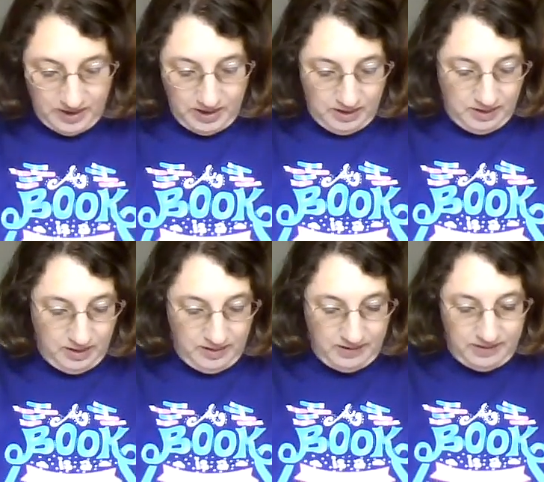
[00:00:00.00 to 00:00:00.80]
And
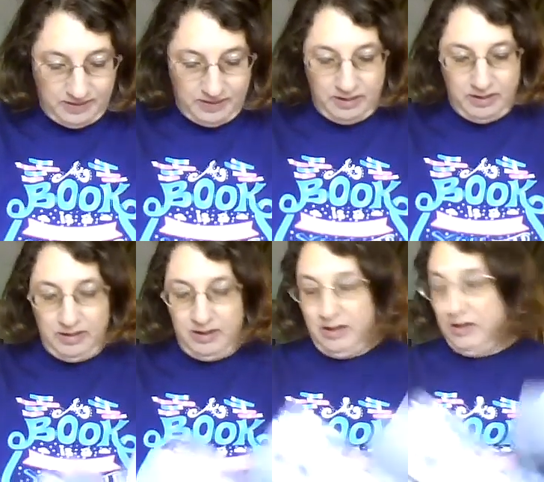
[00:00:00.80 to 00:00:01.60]
this is
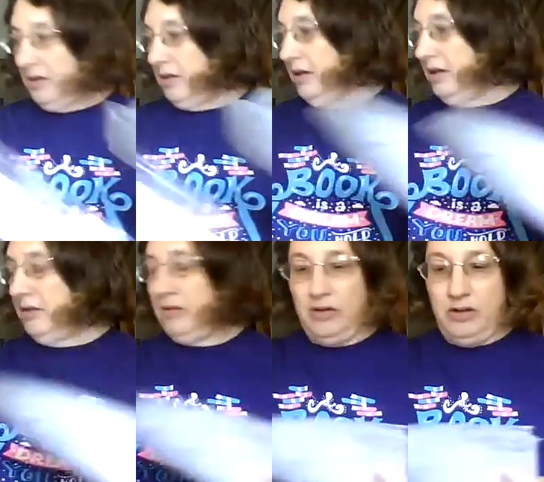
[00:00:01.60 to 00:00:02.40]
done
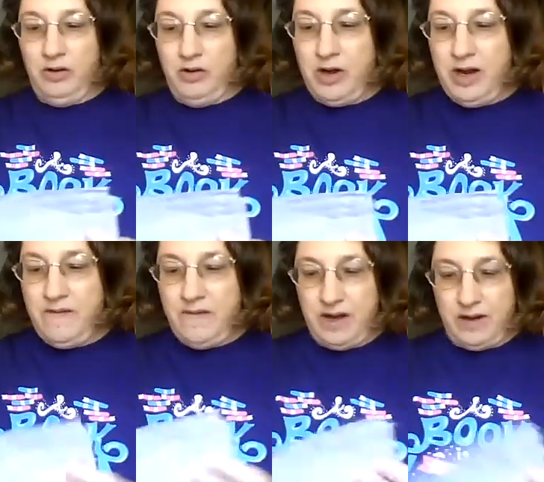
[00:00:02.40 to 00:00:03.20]
on a gray
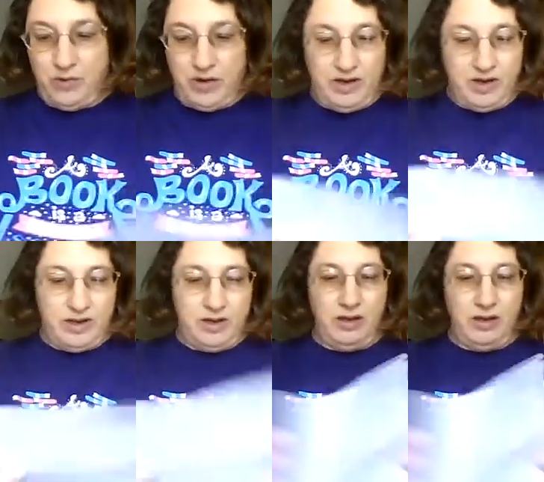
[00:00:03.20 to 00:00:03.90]
fabric.